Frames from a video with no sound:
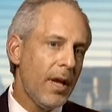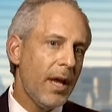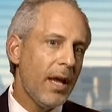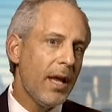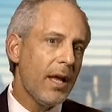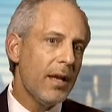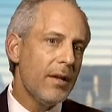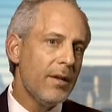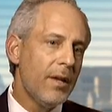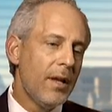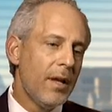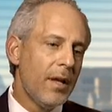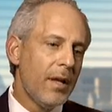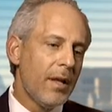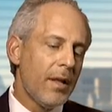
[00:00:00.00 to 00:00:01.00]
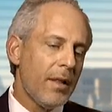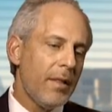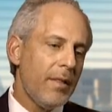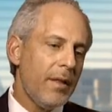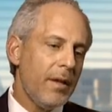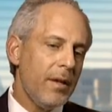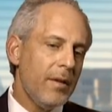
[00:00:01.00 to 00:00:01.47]
And
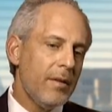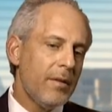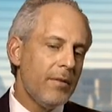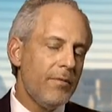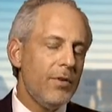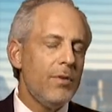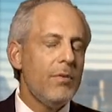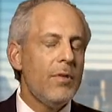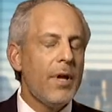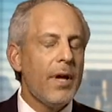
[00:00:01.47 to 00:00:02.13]
the view